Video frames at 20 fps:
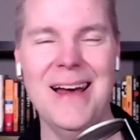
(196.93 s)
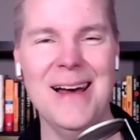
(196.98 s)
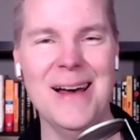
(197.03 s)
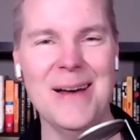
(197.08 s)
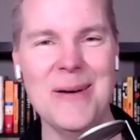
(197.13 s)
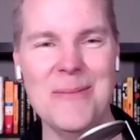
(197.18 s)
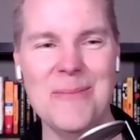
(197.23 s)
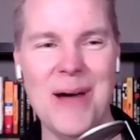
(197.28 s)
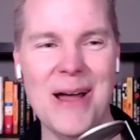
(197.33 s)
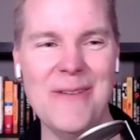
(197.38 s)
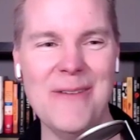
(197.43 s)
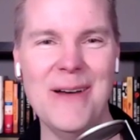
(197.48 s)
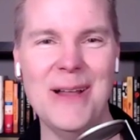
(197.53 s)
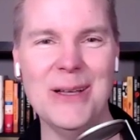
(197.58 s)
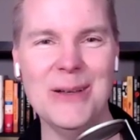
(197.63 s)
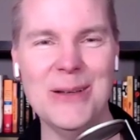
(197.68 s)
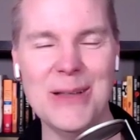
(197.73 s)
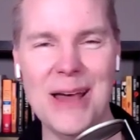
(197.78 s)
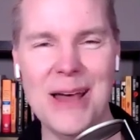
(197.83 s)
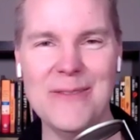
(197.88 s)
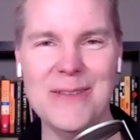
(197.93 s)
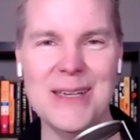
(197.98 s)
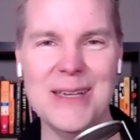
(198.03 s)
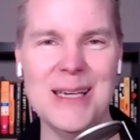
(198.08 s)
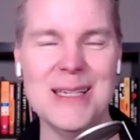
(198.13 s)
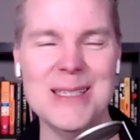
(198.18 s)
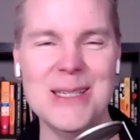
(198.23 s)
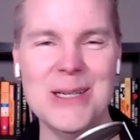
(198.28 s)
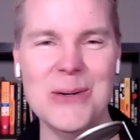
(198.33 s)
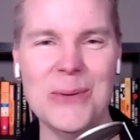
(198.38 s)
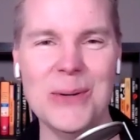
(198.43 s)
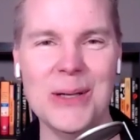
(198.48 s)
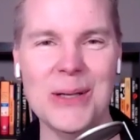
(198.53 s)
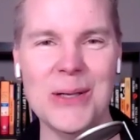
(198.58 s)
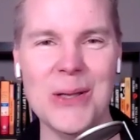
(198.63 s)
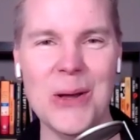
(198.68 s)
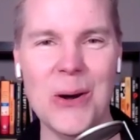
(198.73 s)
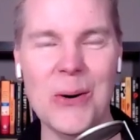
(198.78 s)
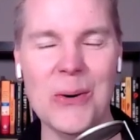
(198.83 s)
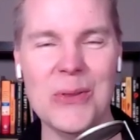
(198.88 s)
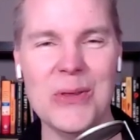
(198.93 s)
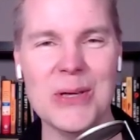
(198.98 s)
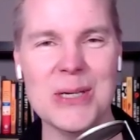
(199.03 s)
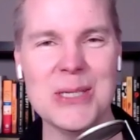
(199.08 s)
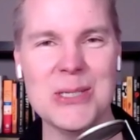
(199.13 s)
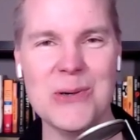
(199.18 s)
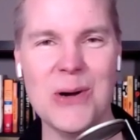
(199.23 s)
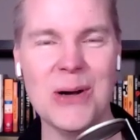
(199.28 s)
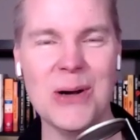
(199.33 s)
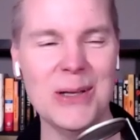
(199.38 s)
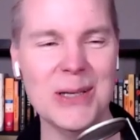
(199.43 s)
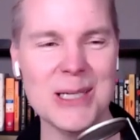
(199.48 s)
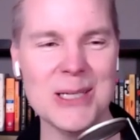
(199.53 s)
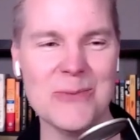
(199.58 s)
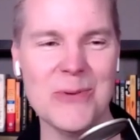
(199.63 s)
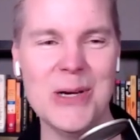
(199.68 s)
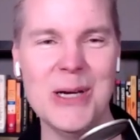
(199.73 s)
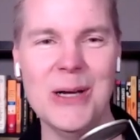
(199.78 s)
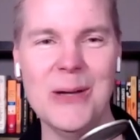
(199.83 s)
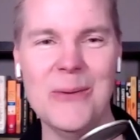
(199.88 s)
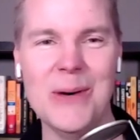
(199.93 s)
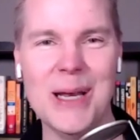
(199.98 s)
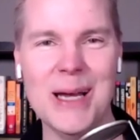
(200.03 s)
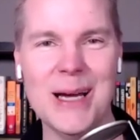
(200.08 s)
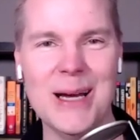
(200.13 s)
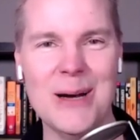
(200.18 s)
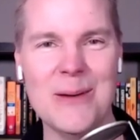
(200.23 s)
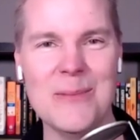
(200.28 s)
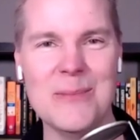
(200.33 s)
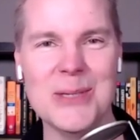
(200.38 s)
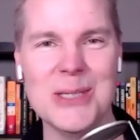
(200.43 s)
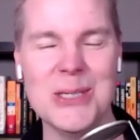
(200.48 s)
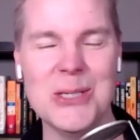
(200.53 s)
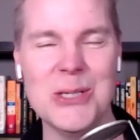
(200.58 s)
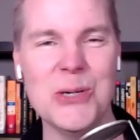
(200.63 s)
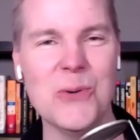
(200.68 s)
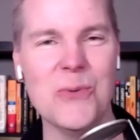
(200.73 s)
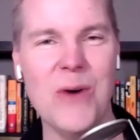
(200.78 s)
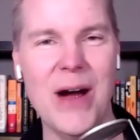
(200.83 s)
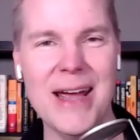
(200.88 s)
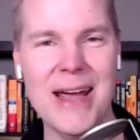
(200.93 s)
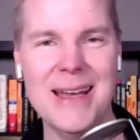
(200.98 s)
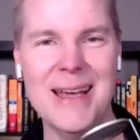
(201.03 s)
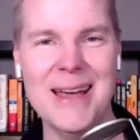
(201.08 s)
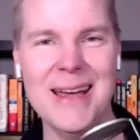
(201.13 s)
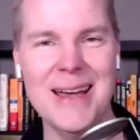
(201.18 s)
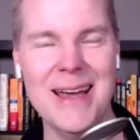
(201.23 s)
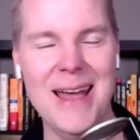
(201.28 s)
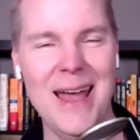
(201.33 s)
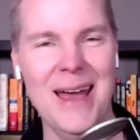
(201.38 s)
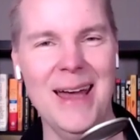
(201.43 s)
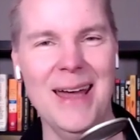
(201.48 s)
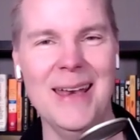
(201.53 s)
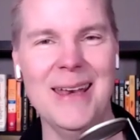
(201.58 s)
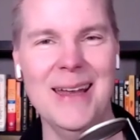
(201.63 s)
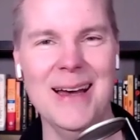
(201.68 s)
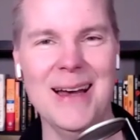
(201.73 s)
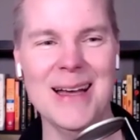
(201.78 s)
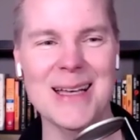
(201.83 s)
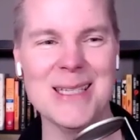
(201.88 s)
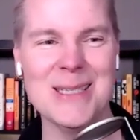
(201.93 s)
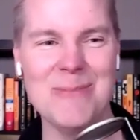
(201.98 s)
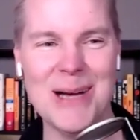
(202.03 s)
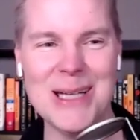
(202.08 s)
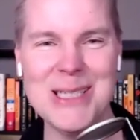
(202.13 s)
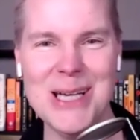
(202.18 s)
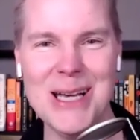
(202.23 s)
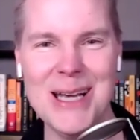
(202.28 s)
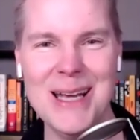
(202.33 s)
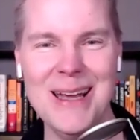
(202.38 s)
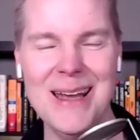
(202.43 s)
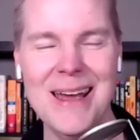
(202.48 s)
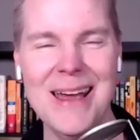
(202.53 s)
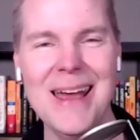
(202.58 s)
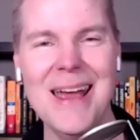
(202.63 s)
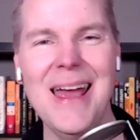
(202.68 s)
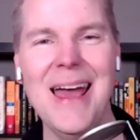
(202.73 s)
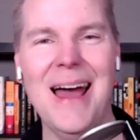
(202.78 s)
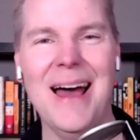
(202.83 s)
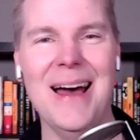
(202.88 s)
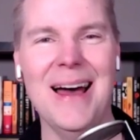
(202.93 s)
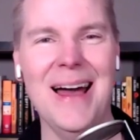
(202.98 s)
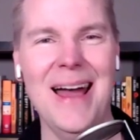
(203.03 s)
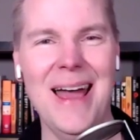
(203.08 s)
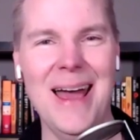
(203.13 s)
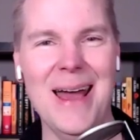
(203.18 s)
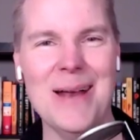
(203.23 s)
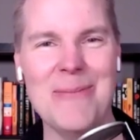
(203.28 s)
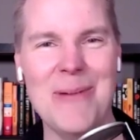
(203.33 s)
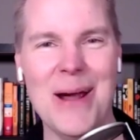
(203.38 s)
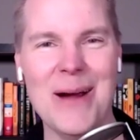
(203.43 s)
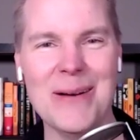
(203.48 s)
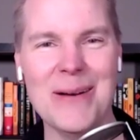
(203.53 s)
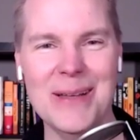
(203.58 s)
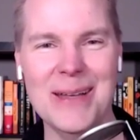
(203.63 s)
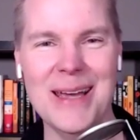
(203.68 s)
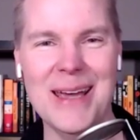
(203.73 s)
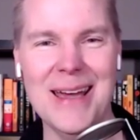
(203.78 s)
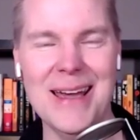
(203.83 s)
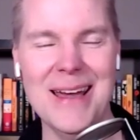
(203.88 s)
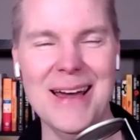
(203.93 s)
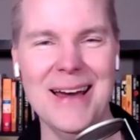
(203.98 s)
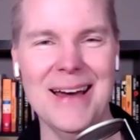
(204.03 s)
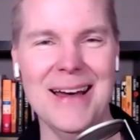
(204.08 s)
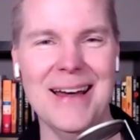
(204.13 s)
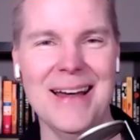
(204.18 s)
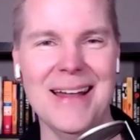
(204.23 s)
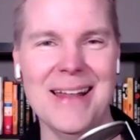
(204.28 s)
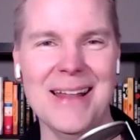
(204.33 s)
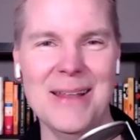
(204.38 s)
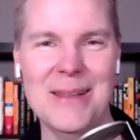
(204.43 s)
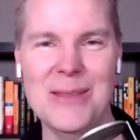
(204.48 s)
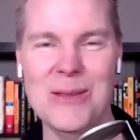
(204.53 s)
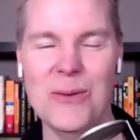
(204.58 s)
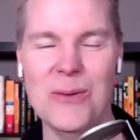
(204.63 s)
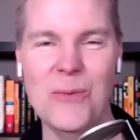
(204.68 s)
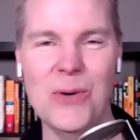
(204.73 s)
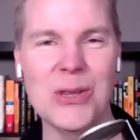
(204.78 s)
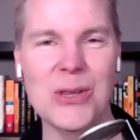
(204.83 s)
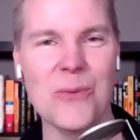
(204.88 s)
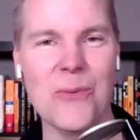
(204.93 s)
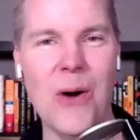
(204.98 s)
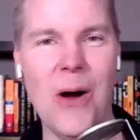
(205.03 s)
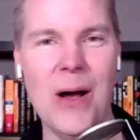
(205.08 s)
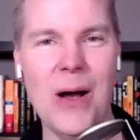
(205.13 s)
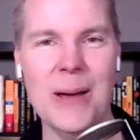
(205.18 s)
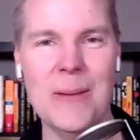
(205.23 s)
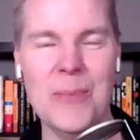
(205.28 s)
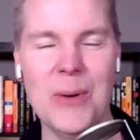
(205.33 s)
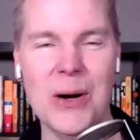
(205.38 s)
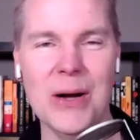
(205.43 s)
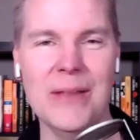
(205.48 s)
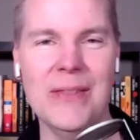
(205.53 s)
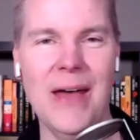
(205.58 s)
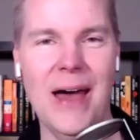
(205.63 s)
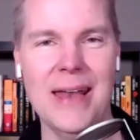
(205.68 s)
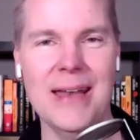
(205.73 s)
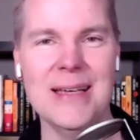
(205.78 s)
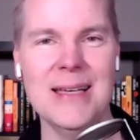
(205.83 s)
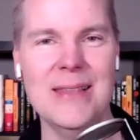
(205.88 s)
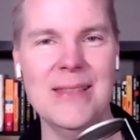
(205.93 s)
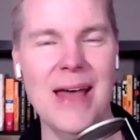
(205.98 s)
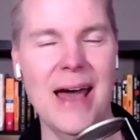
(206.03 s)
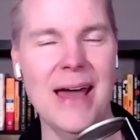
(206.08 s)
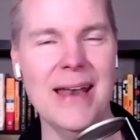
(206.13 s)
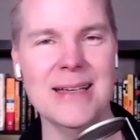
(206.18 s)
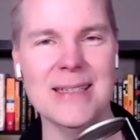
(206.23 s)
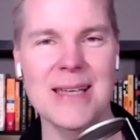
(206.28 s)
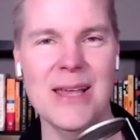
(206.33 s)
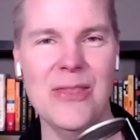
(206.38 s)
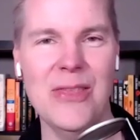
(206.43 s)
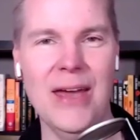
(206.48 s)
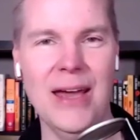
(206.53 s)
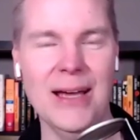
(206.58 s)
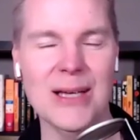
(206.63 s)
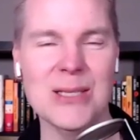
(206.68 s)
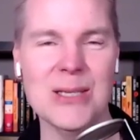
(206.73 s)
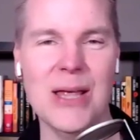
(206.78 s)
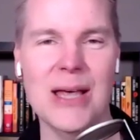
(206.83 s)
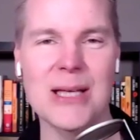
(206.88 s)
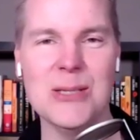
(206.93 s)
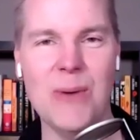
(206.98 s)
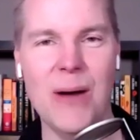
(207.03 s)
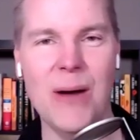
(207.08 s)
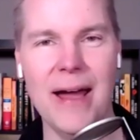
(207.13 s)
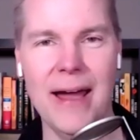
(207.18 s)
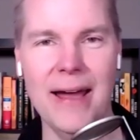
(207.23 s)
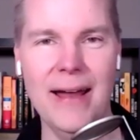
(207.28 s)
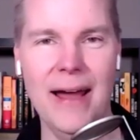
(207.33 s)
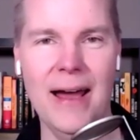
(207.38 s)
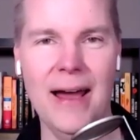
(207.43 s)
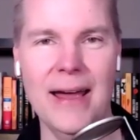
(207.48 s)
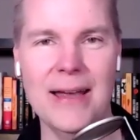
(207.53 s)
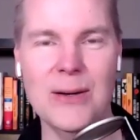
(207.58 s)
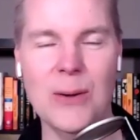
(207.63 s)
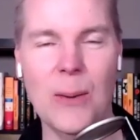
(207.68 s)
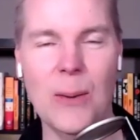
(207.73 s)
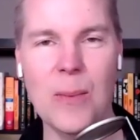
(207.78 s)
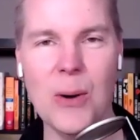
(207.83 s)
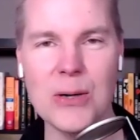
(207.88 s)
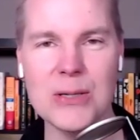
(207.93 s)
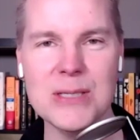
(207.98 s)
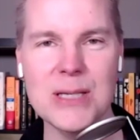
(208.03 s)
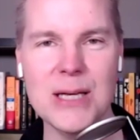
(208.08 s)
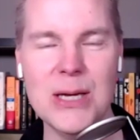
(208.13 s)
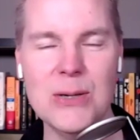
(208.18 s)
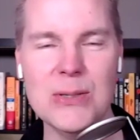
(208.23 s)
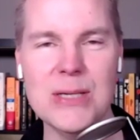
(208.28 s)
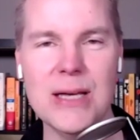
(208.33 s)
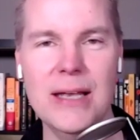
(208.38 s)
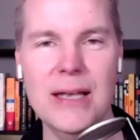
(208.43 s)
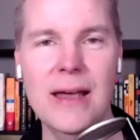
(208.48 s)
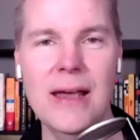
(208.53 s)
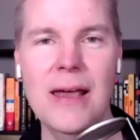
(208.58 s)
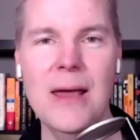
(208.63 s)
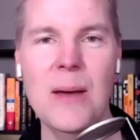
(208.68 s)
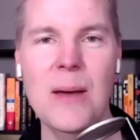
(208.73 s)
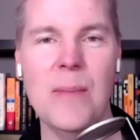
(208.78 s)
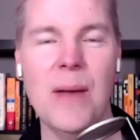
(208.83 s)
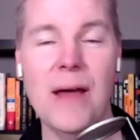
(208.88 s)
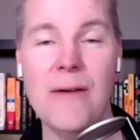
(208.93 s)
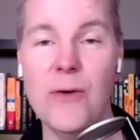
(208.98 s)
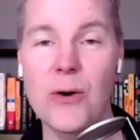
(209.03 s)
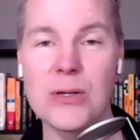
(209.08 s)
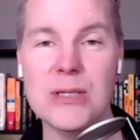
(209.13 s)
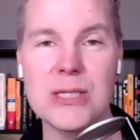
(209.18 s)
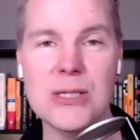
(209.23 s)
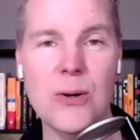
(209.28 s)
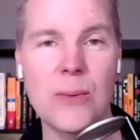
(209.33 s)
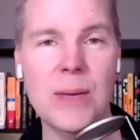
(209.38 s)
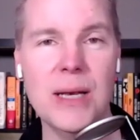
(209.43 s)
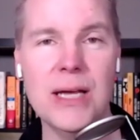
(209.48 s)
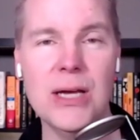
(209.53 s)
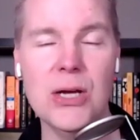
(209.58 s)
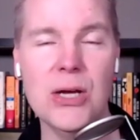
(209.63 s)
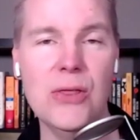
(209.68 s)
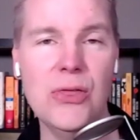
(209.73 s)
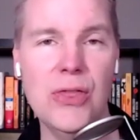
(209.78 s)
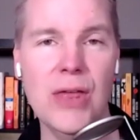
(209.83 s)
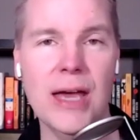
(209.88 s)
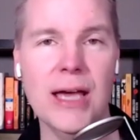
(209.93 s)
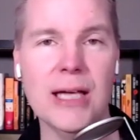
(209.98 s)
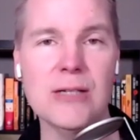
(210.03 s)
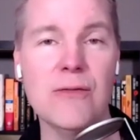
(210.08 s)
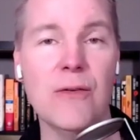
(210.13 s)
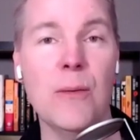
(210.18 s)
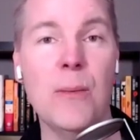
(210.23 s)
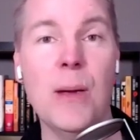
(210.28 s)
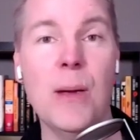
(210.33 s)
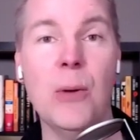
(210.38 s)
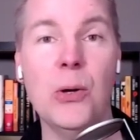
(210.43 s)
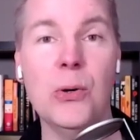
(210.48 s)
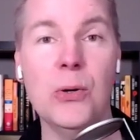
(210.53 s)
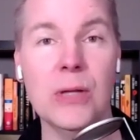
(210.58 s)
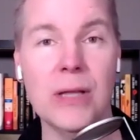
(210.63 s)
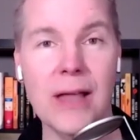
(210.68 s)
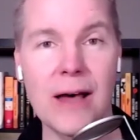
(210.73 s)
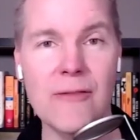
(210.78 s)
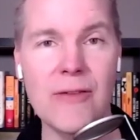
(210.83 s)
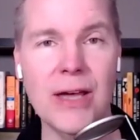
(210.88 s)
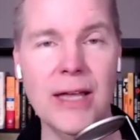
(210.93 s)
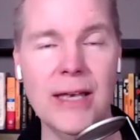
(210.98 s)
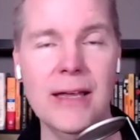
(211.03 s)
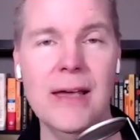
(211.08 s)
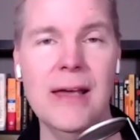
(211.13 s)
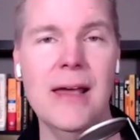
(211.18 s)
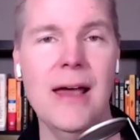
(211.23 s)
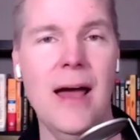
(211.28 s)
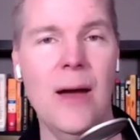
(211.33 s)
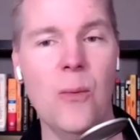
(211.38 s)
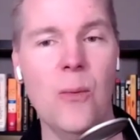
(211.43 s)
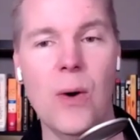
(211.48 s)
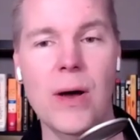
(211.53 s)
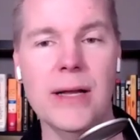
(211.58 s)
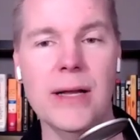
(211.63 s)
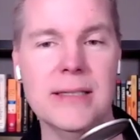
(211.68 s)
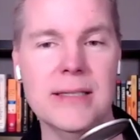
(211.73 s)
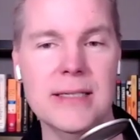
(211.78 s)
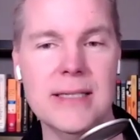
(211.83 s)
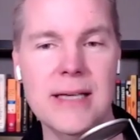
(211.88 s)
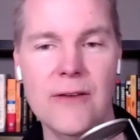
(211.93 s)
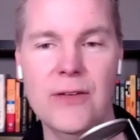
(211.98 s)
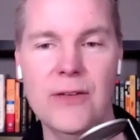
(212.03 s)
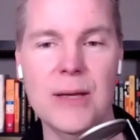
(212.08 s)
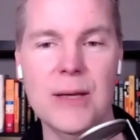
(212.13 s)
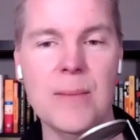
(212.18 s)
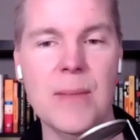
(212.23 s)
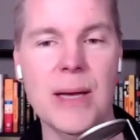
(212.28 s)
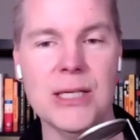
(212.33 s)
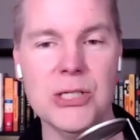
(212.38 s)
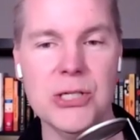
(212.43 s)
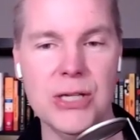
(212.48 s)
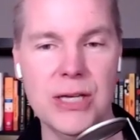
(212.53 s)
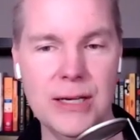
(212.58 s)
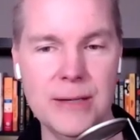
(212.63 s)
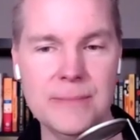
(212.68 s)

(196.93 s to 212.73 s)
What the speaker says: My fellow lefties, you will know the struggle is real when it comes to writing and smudging. And apparently with the Rocketbook, that is a thing. So that's why I don't personally use it, but I've heard so many good things from people who love it. I wanted to definitely mention it.